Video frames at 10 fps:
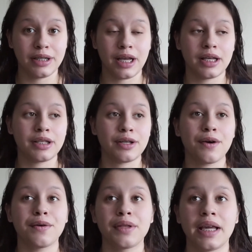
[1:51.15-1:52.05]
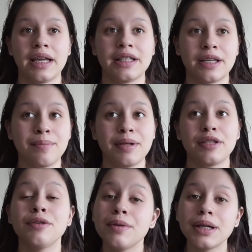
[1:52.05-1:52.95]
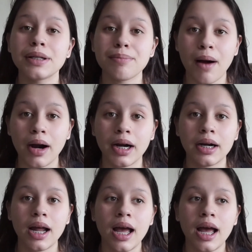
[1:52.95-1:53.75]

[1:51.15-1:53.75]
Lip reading: just so the kids can be 2 years apart,